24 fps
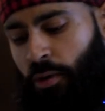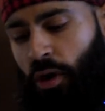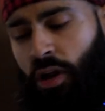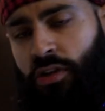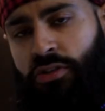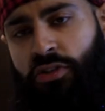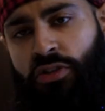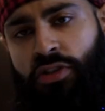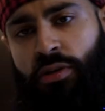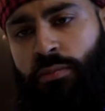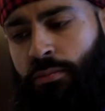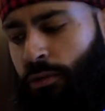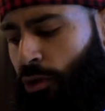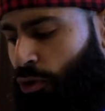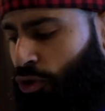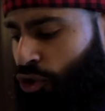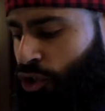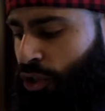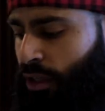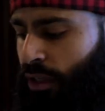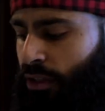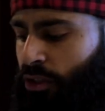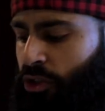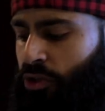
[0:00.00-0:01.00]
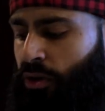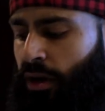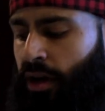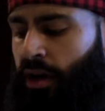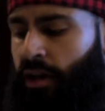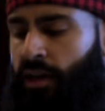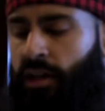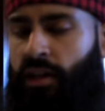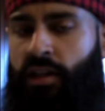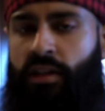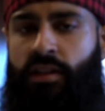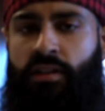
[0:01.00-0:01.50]
also some nutrients,
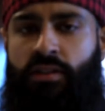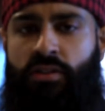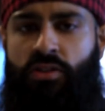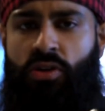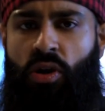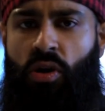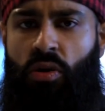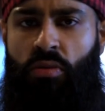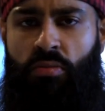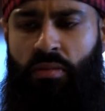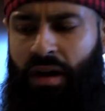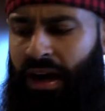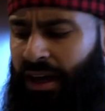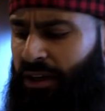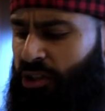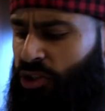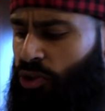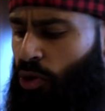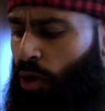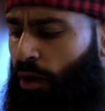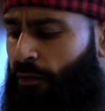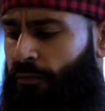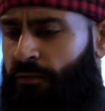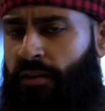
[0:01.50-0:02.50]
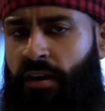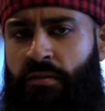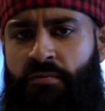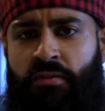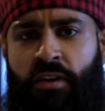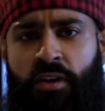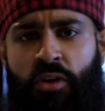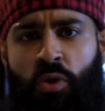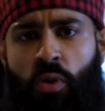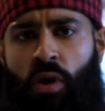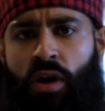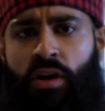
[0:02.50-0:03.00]
right? So I usually learn
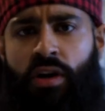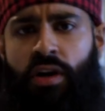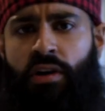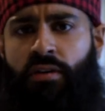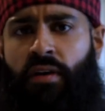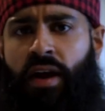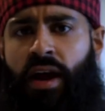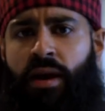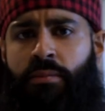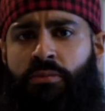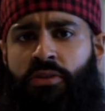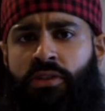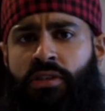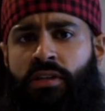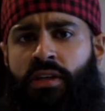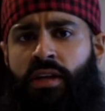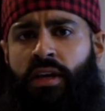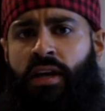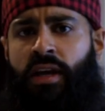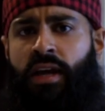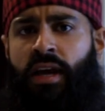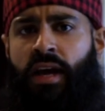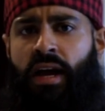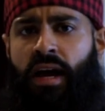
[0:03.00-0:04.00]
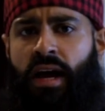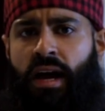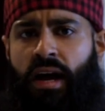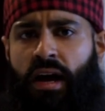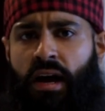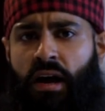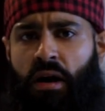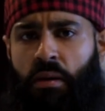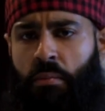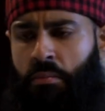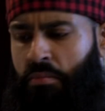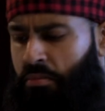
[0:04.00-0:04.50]
50 to 100 grams.
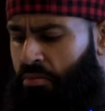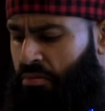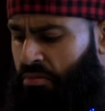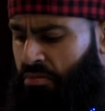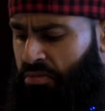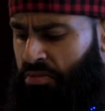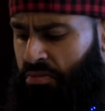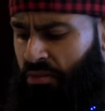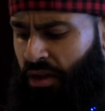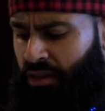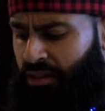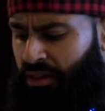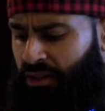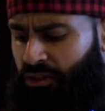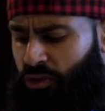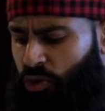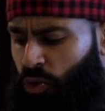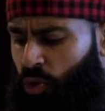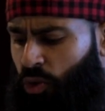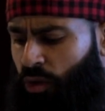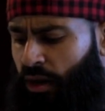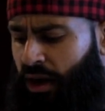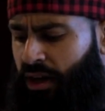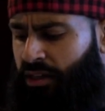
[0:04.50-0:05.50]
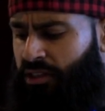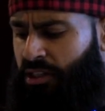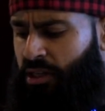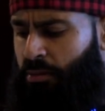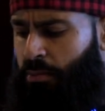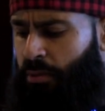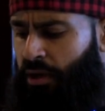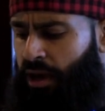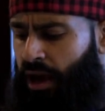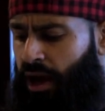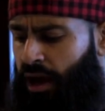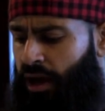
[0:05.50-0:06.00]
Nothing too crazy,
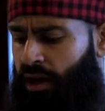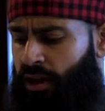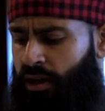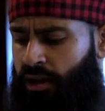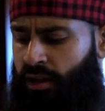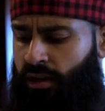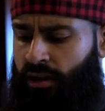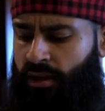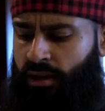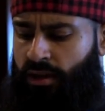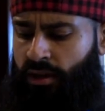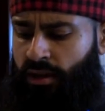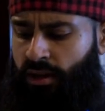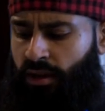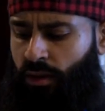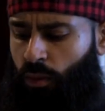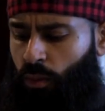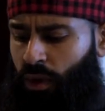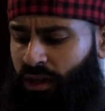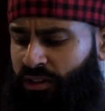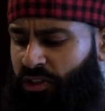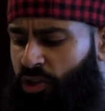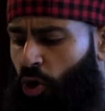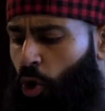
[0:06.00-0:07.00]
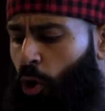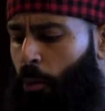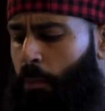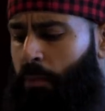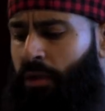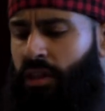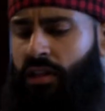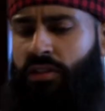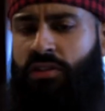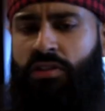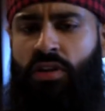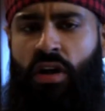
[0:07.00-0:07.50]
but yeah. Once the
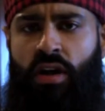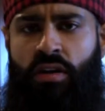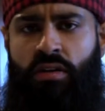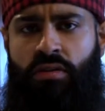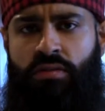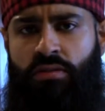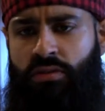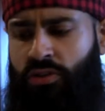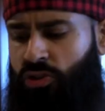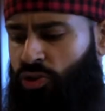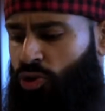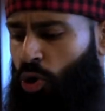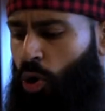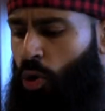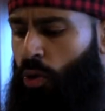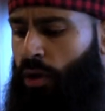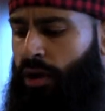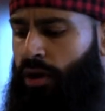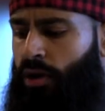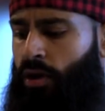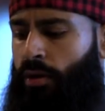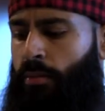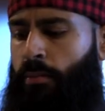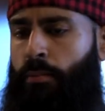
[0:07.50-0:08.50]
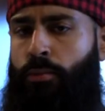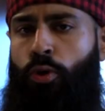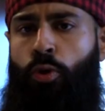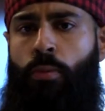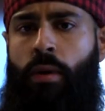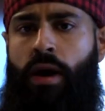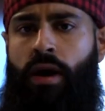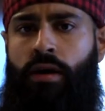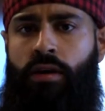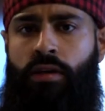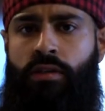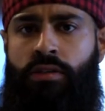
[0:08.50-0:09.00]
oatmeal is done, just throw in
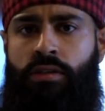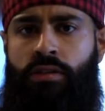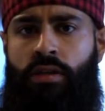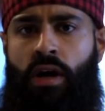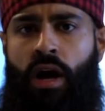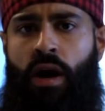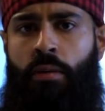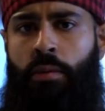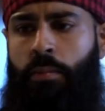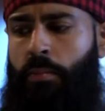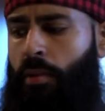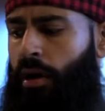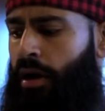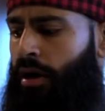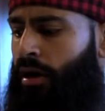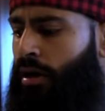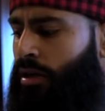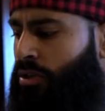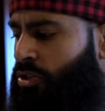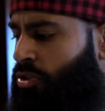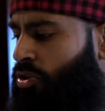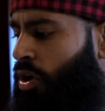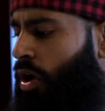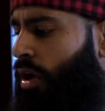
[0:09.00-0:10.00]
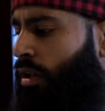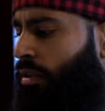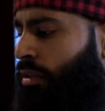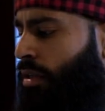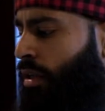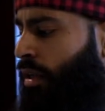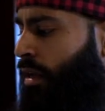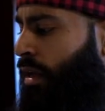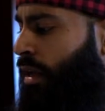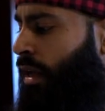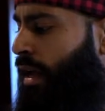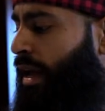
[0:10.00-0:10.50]
blueberries, almond butter, salt,
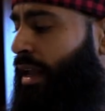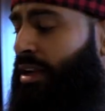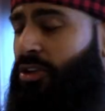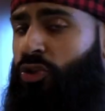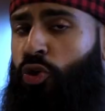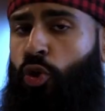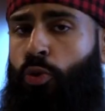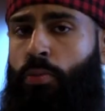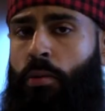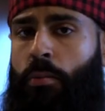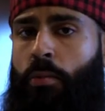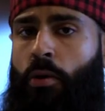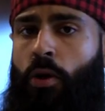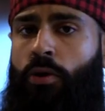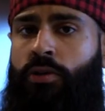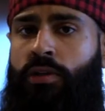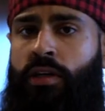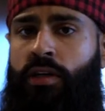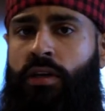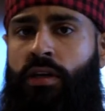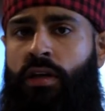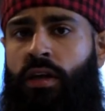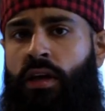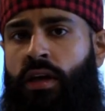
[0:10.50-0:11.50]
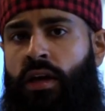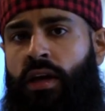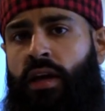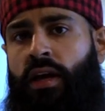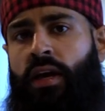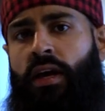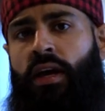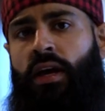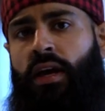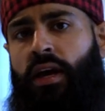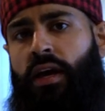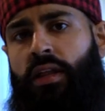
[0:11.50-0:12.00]
and a scoop of protein.
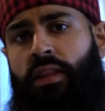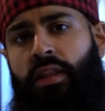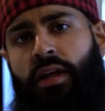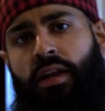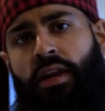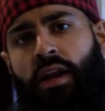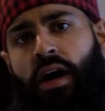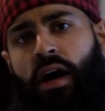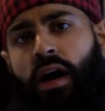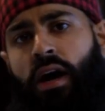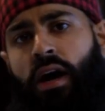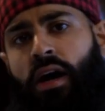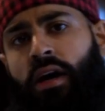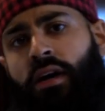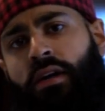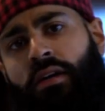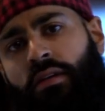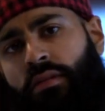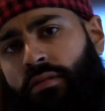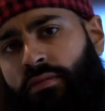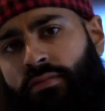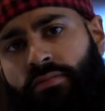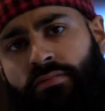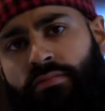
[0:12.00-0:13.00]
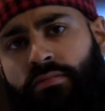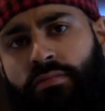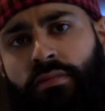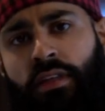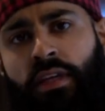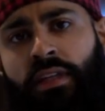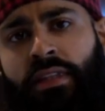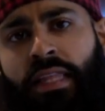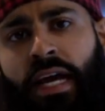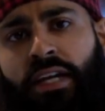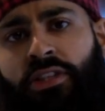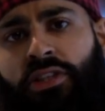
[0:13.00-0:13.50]
And then
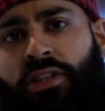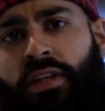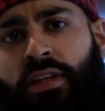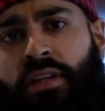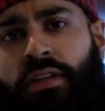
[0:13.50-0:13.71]
eat that shit,